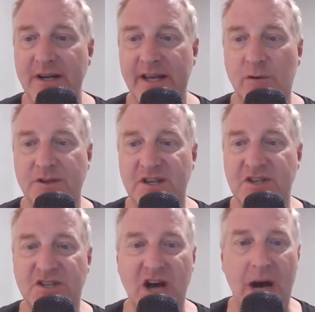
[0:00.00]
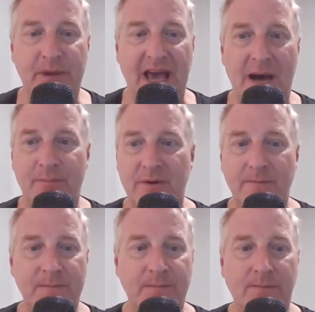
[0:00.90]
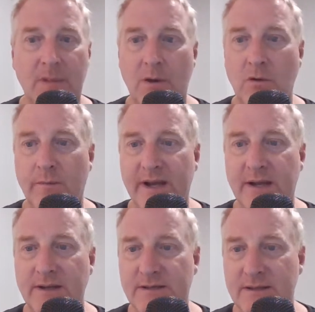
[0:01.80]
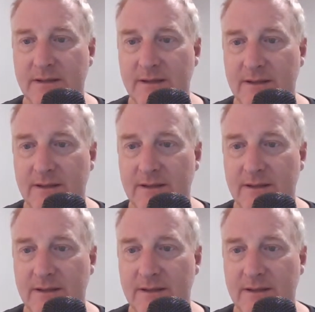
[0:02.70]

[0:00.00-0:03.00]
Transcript: It was a stopgap. Oh my goodness.